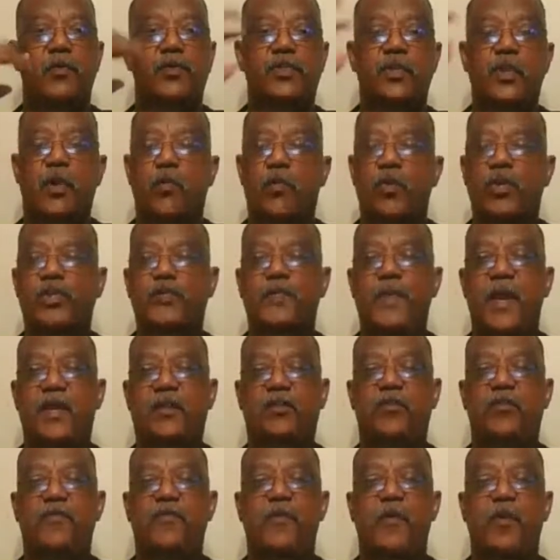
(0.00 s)
was no
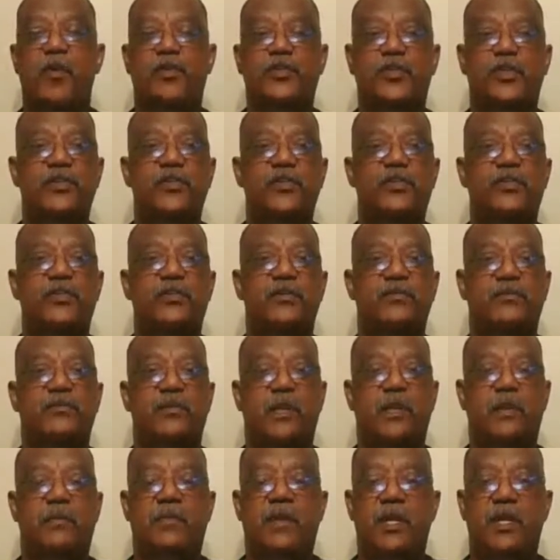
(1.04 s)
respecter of persons.
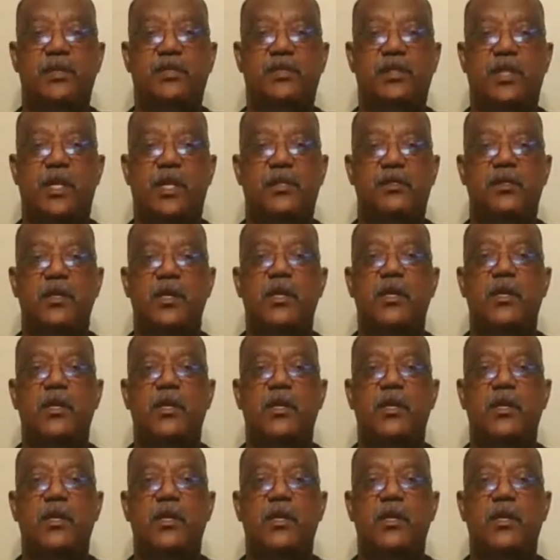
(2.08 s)
That means that